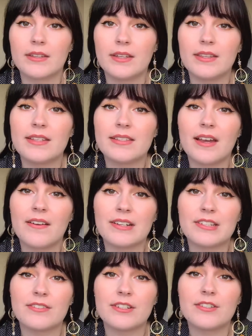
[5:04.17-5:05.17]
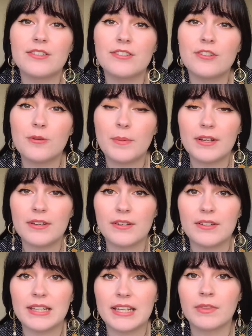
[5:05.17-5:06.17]
This character is super
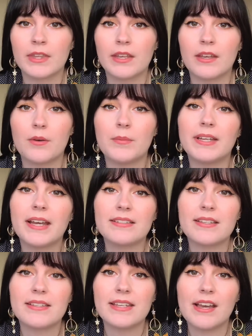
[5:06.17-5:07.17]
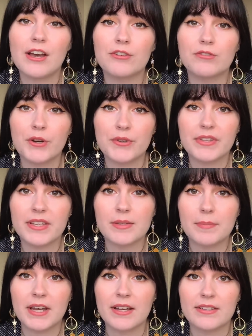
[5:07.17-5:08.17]
lonely and we get to see her growth as a
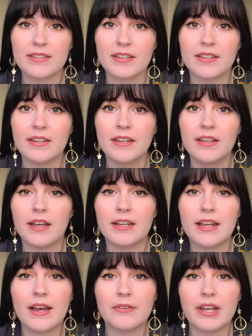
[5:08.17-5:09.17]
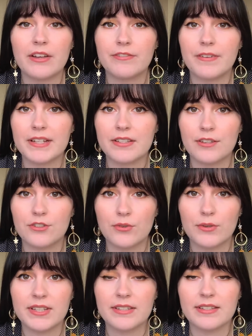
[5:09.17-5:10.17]
person and how that affects her
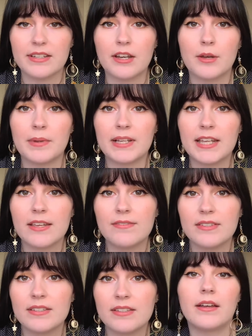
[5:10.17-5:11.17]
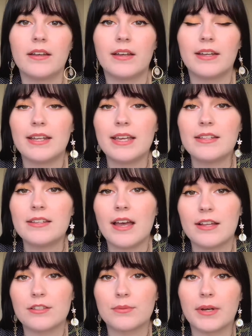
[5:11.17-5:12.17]
choices and her beliefs. And in
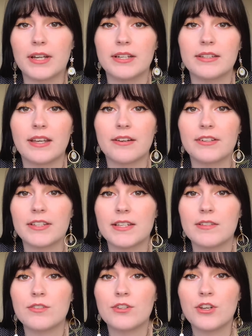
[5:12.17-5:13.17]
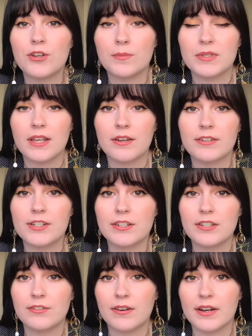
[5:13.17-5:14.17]
Atuan, there are these tombs that are under
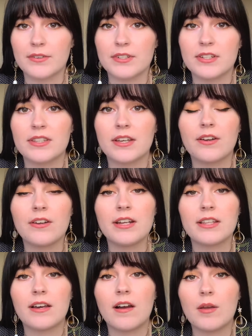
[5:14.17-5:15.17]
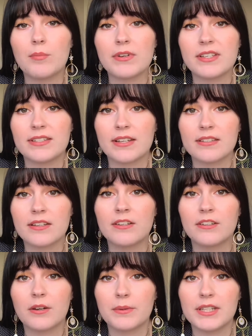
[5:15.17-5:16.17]
the ground that only the High Priestess can
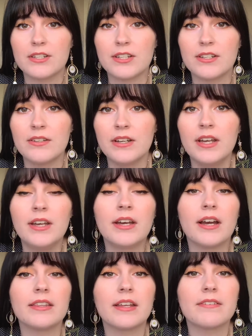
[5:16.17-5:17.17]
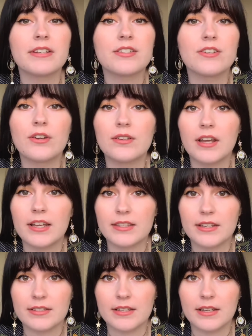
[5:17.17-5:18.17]
go into, and there is no light
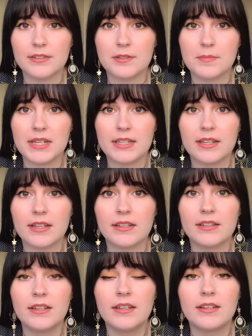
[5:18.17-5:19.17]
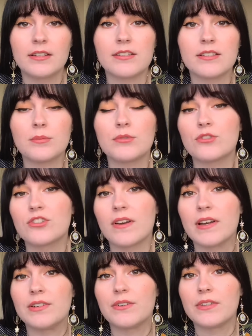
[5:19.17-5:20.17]
that is allowed to be there because it will
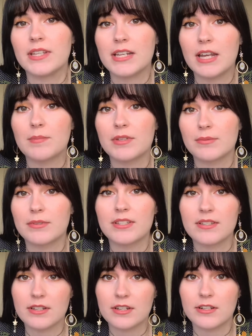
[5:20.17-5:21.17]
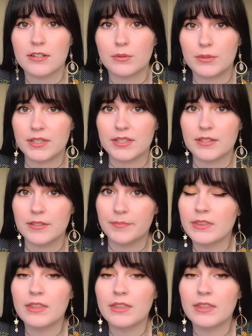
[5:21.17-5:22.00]
shine on the nameless ones, the dark ones.